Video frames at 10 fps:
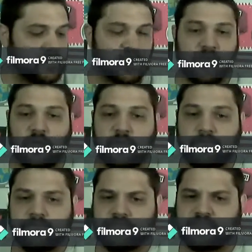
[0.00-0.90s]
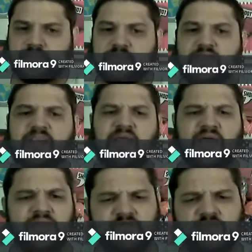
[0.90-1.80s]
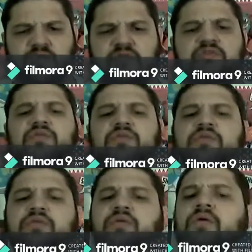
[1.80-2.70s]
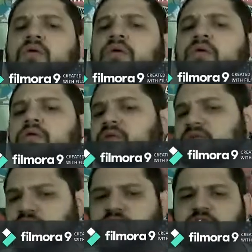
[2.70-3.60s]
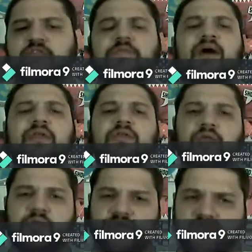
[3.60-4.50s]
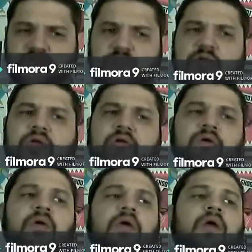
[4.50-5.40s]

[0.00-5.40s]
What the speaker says: and if you listen to their feedback, you do what they tell you to do,